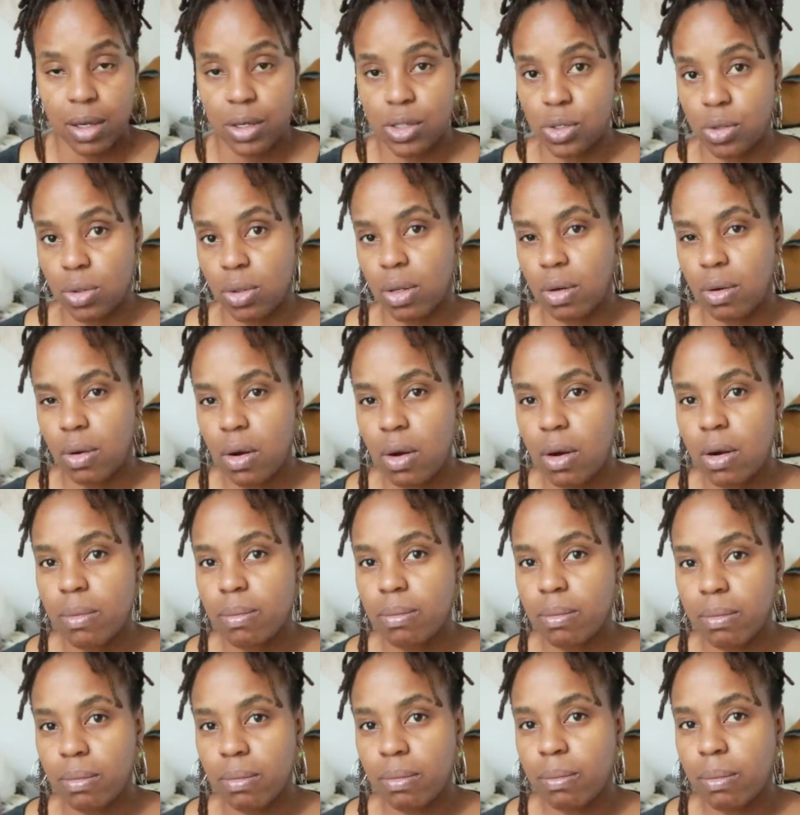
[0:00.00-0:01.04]
So there are
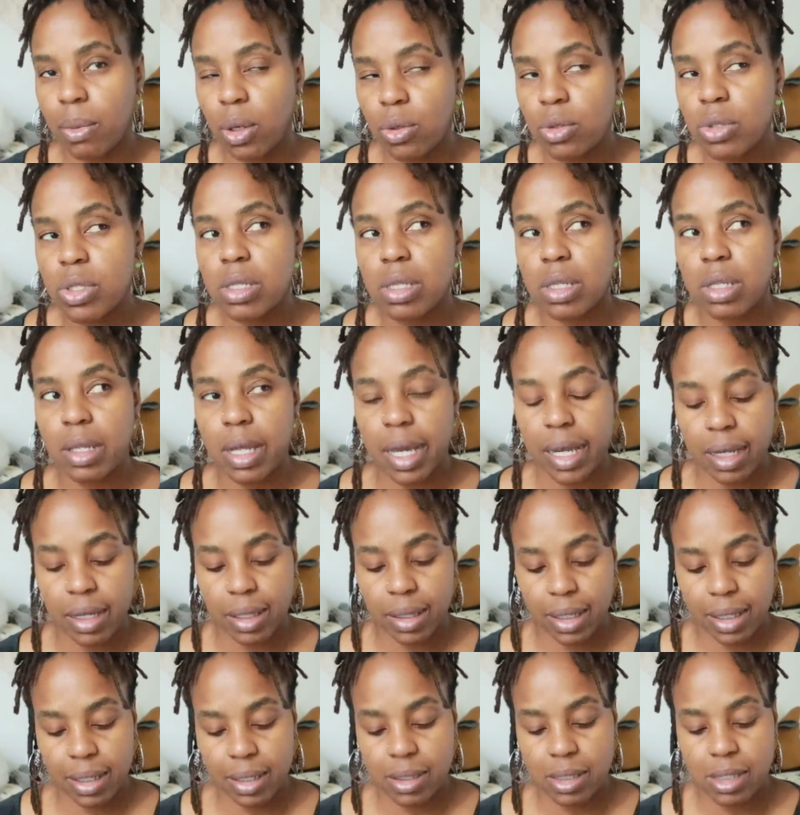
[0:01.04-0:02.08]
most
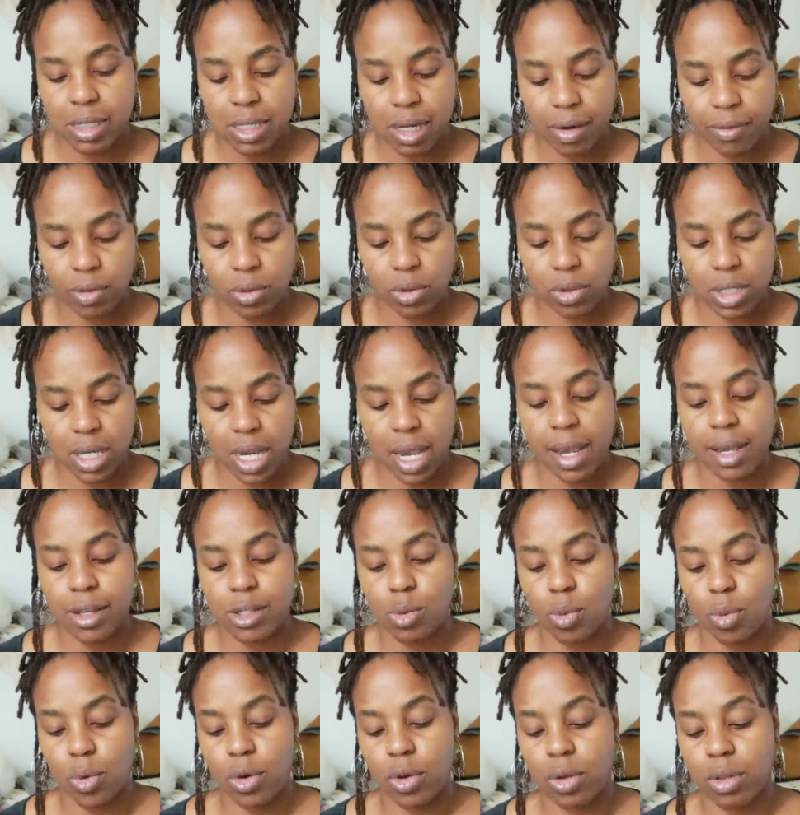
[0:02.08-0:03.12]
likely several
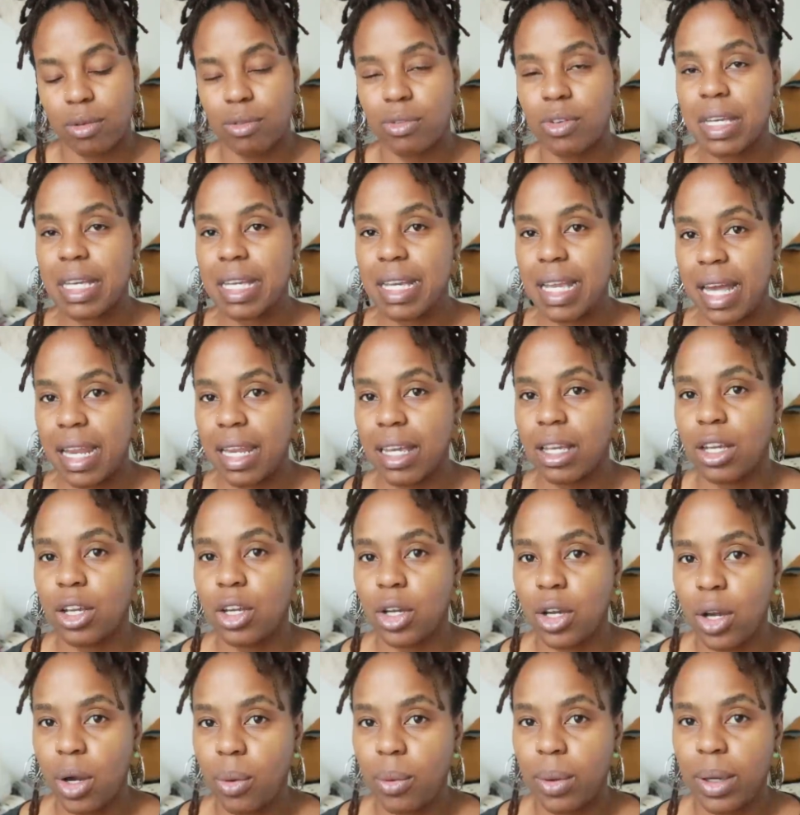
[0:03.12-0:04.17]
days worth of
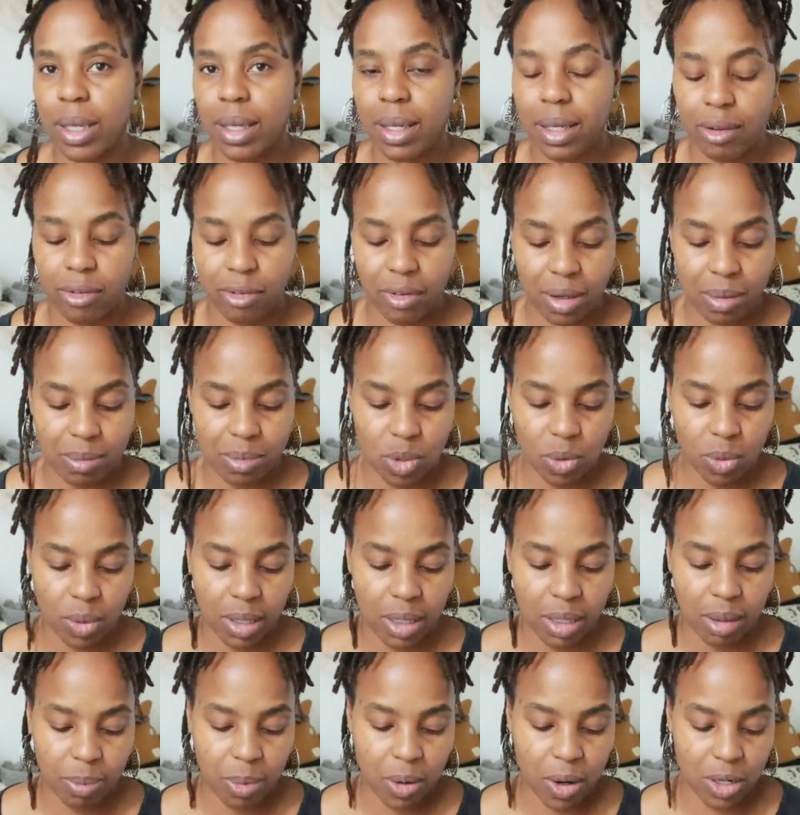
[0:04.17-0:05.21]
getting going if I'm
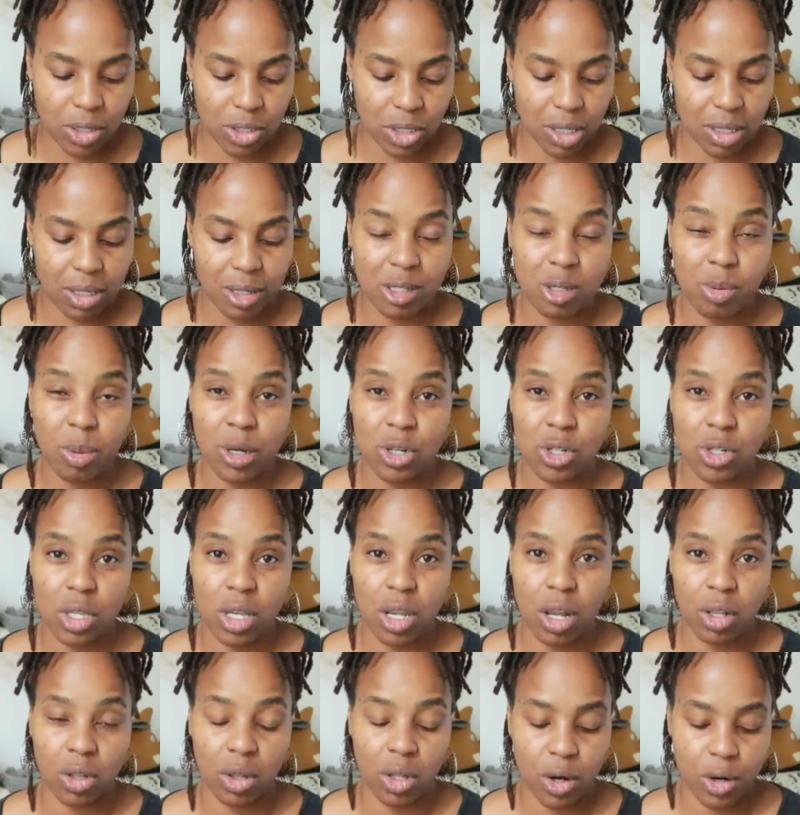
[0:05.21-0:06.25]
doing a project,
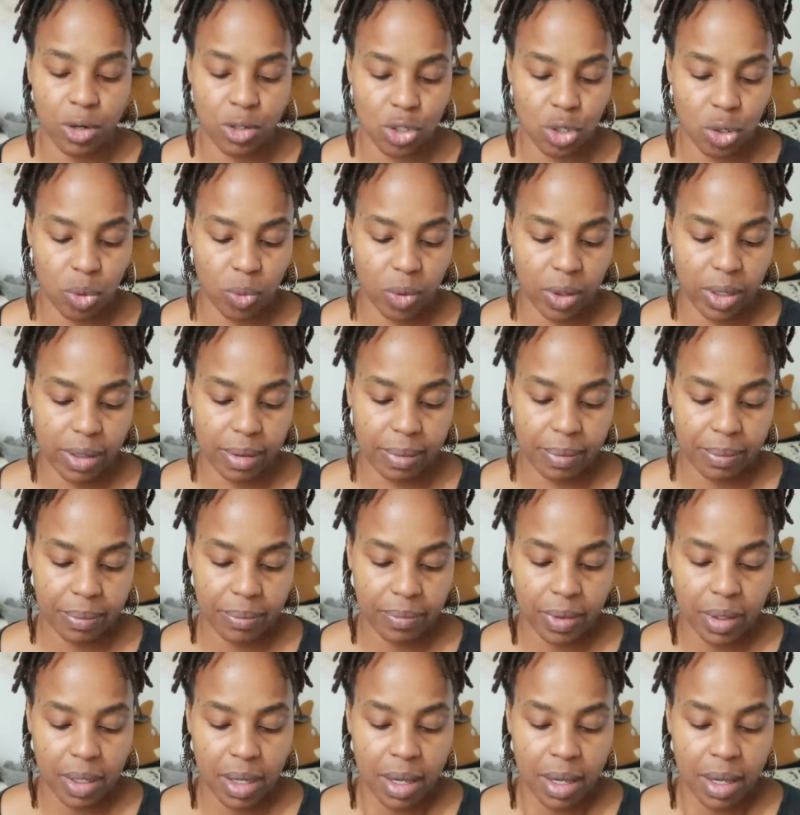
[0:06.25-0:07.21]
especially a larger one.